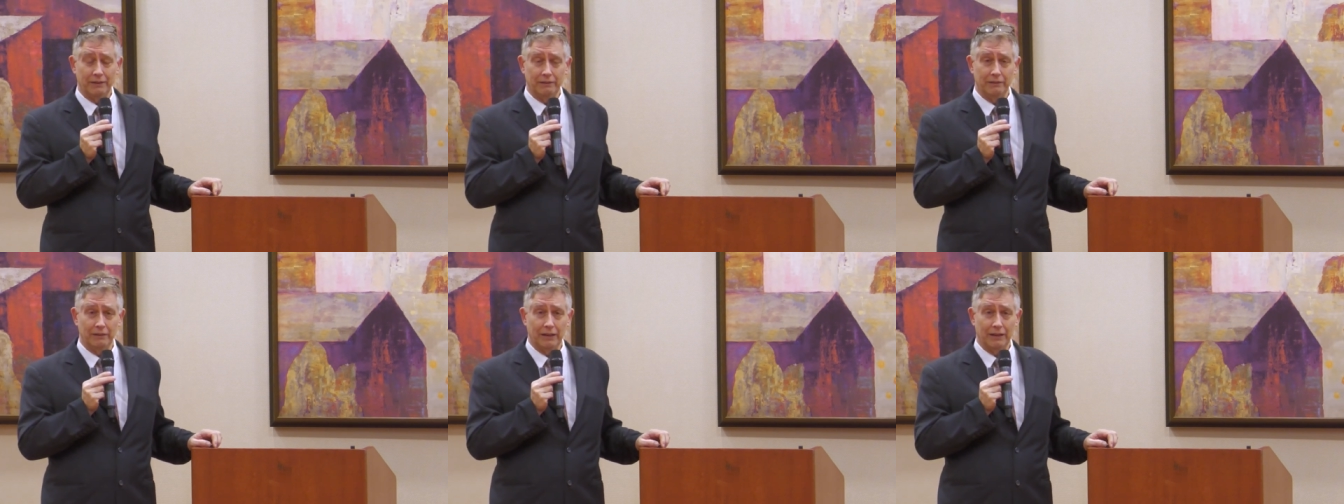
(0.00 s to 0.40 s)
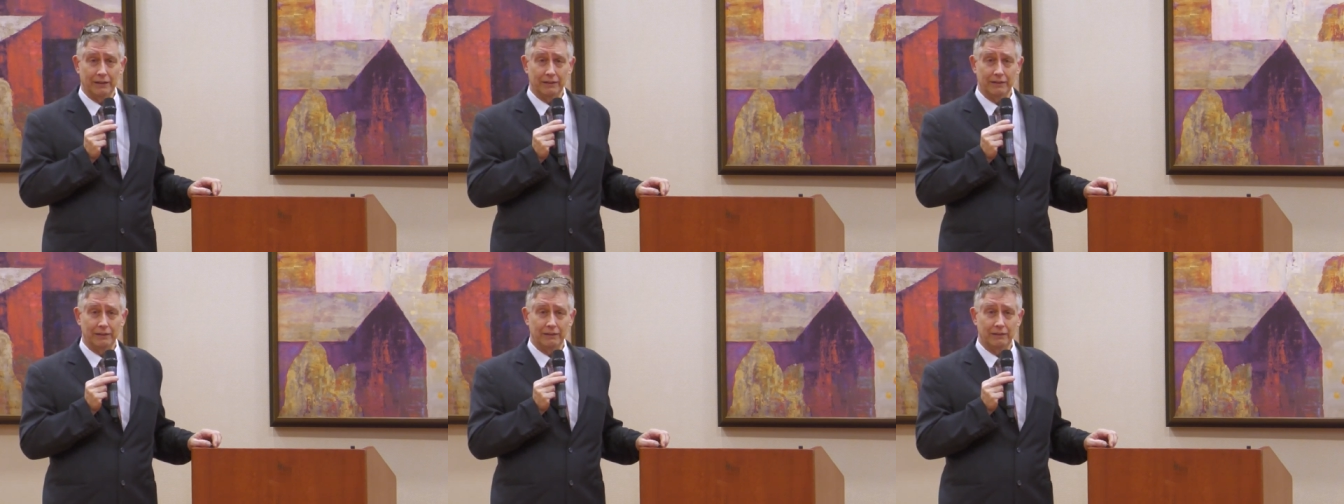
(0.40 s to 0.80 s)
And,
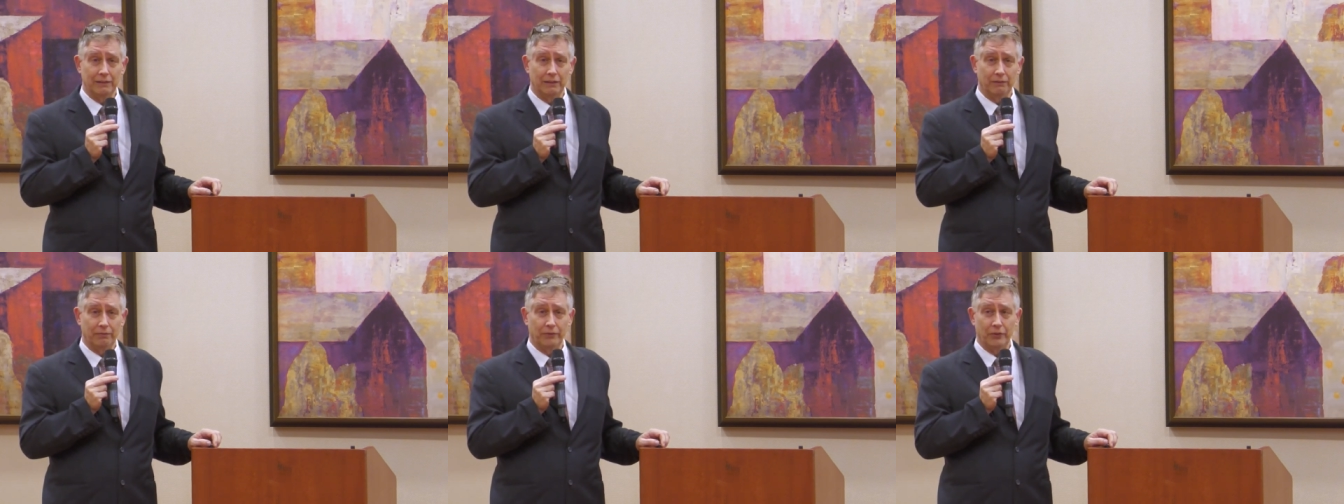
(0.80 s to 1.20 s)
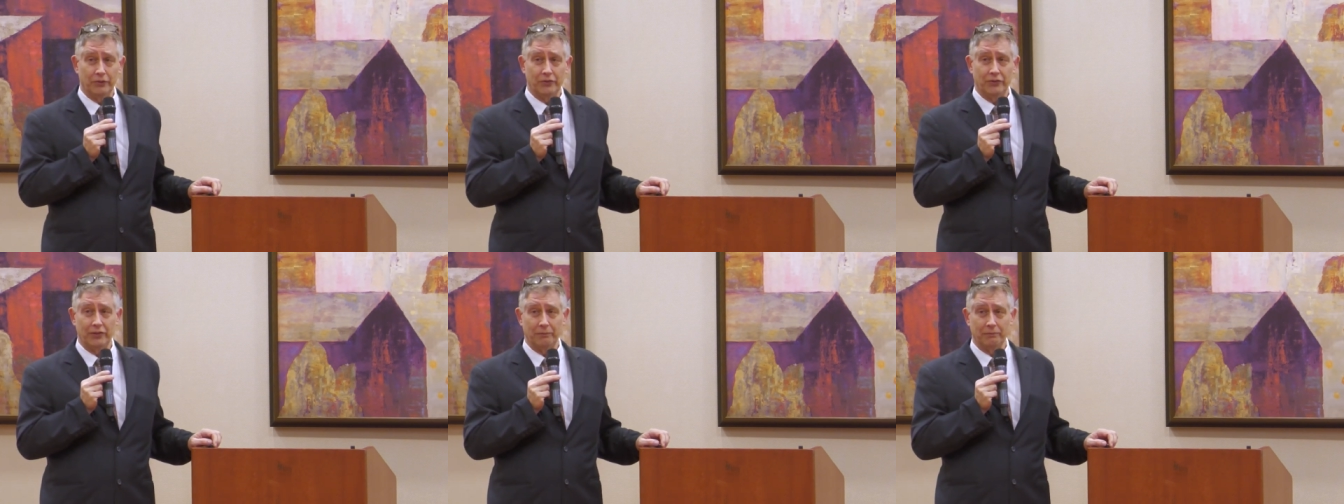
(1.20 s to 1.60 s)
and the
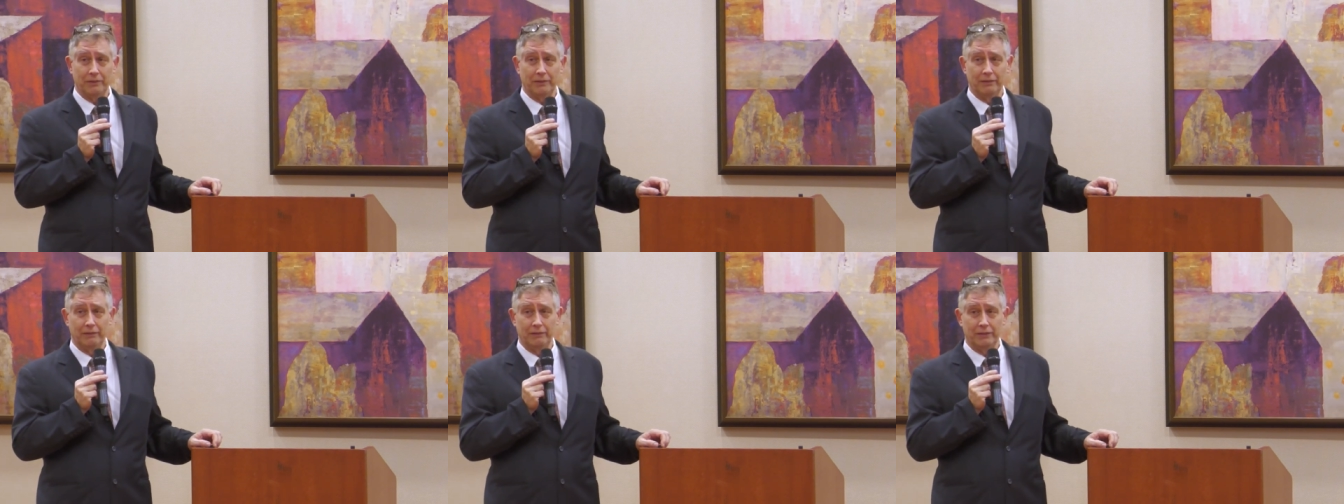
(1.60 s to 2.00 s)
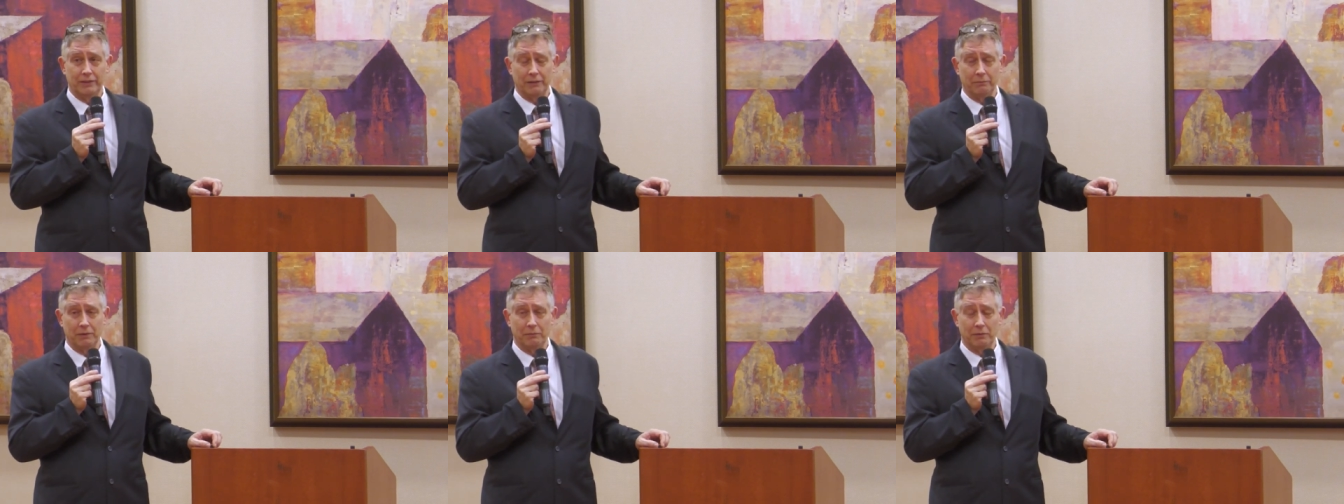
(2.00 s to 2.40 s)
first sim
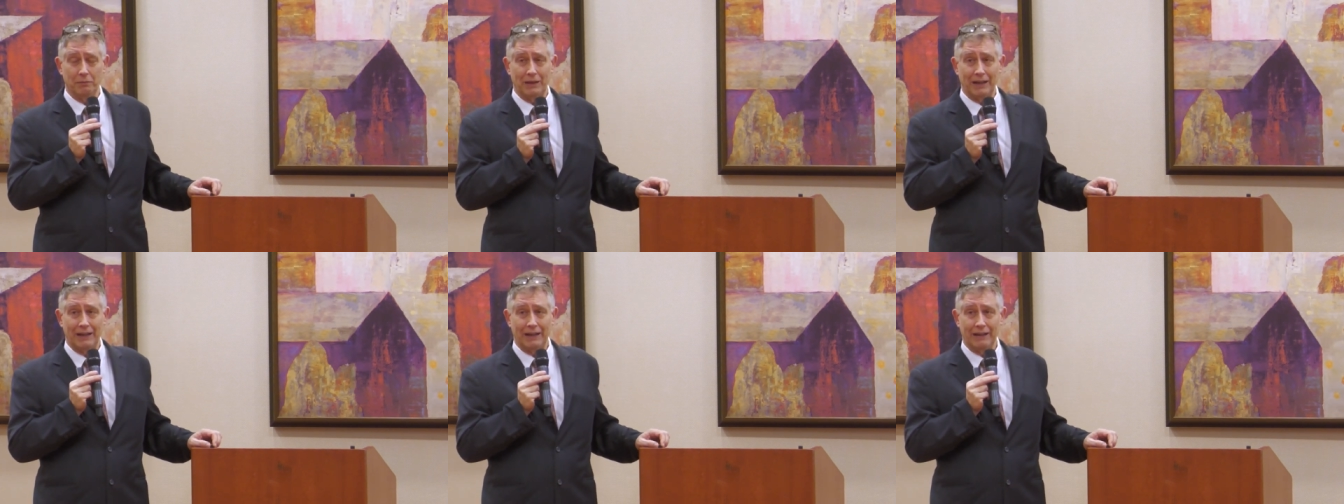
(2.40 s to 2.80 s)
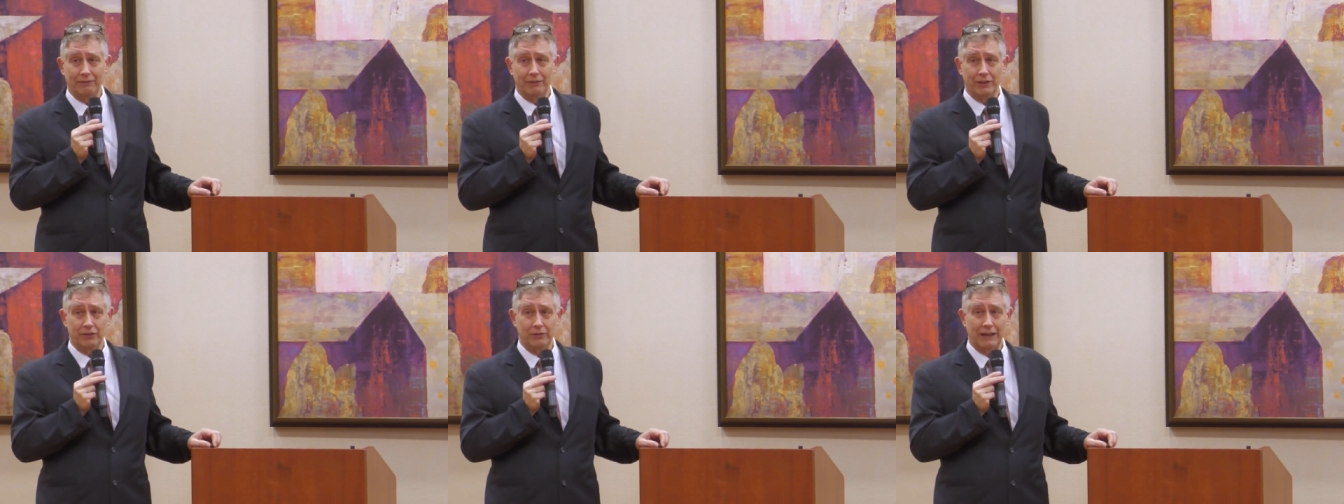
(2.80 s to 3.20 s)
symptom you may
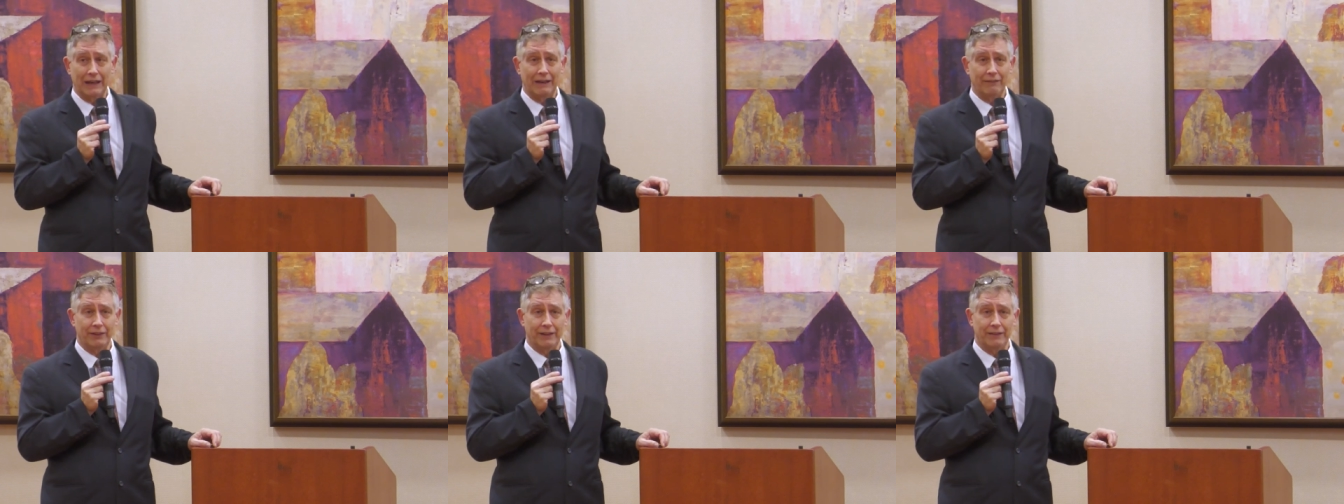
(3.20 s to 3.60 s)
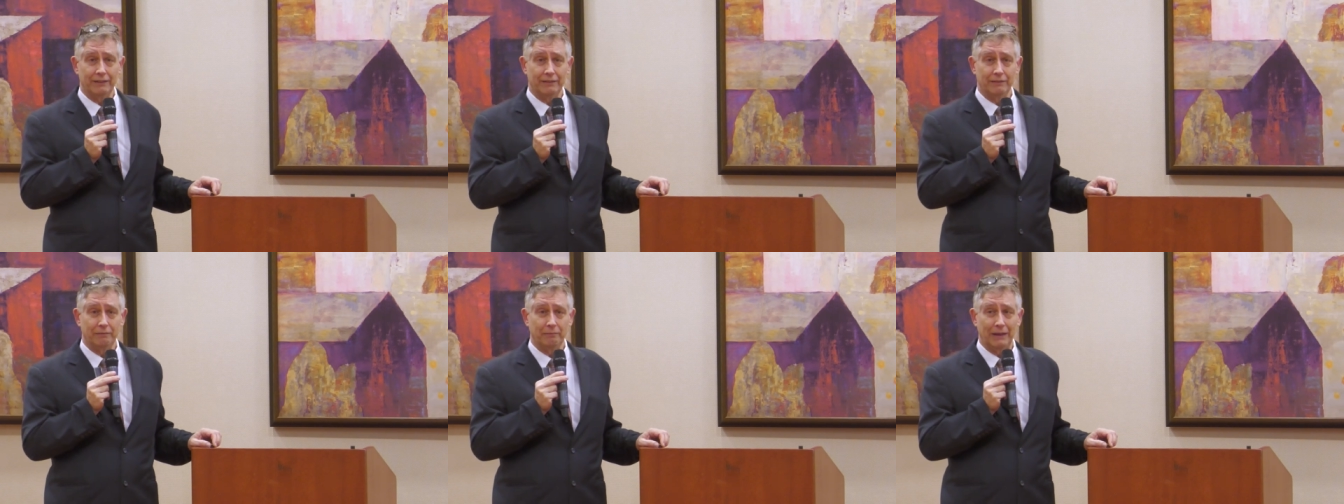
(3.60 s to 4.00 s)
have that you have it
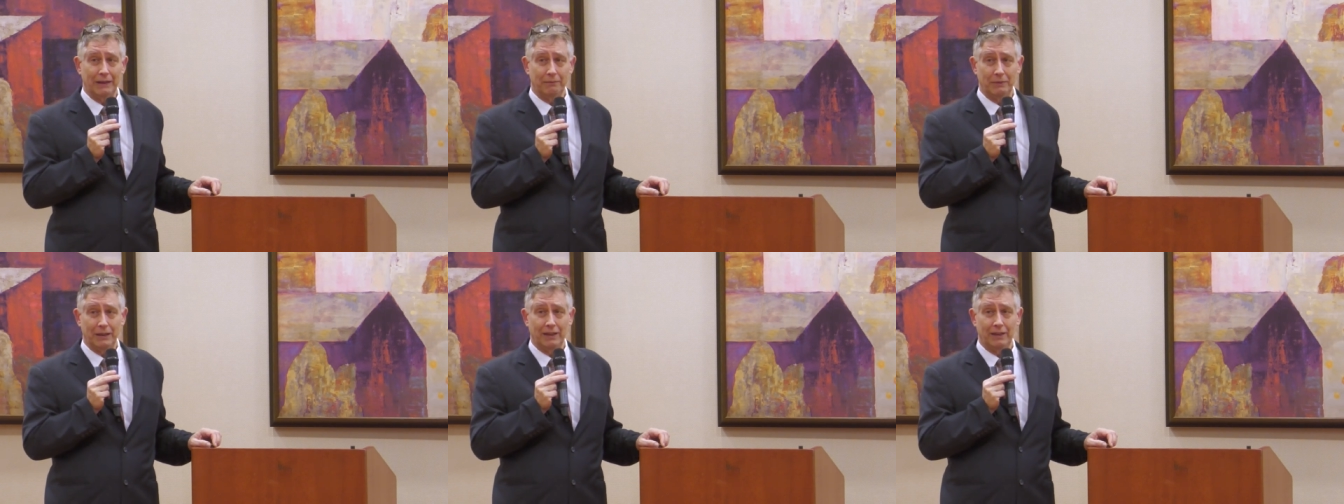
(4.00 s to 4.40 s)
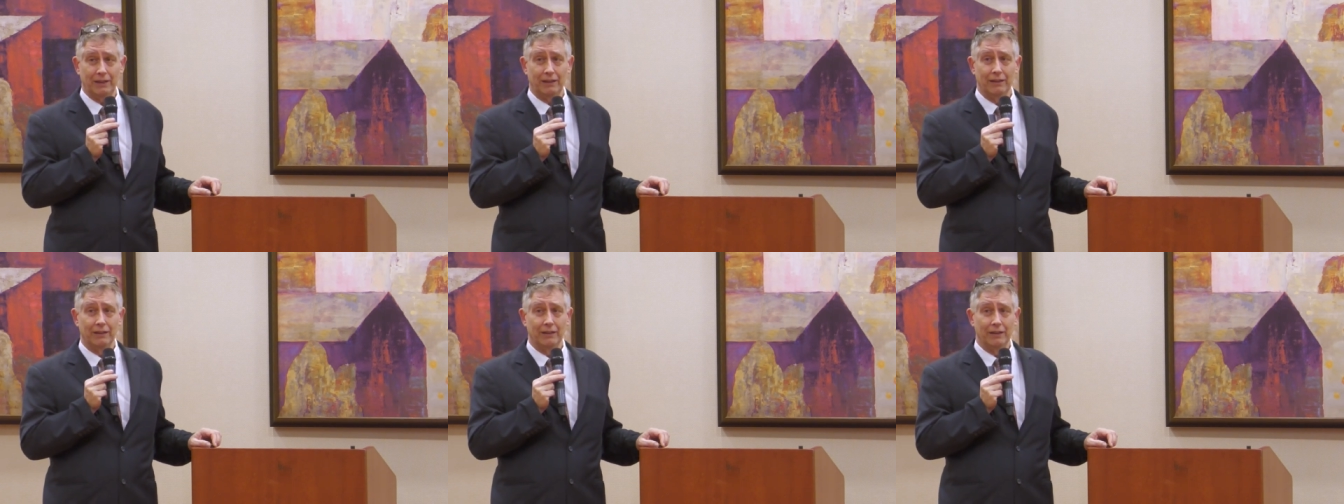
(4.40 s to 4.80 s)
may
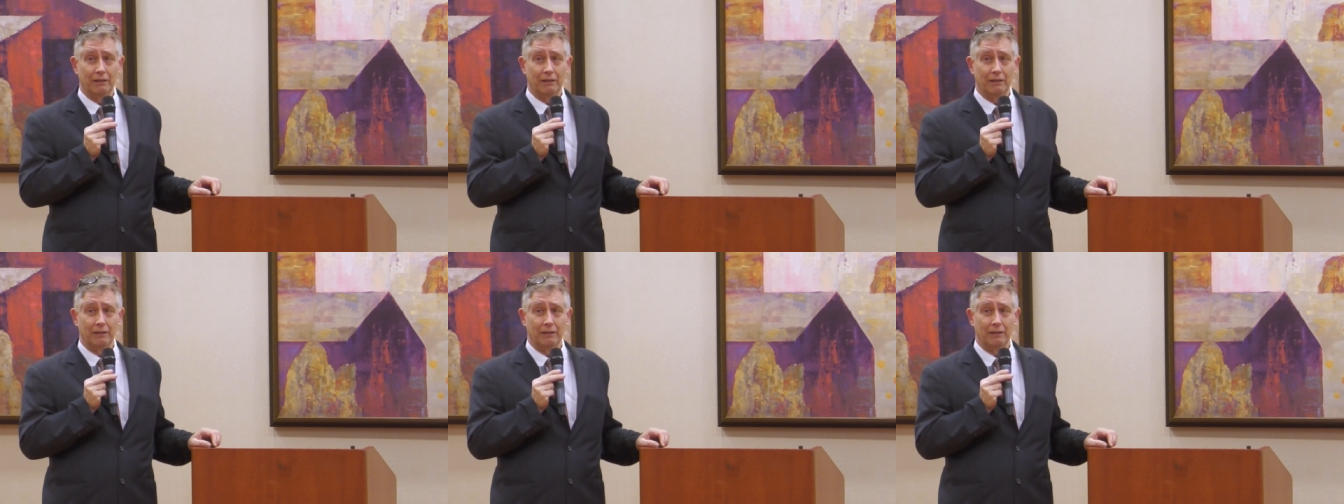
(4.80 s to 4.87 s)
be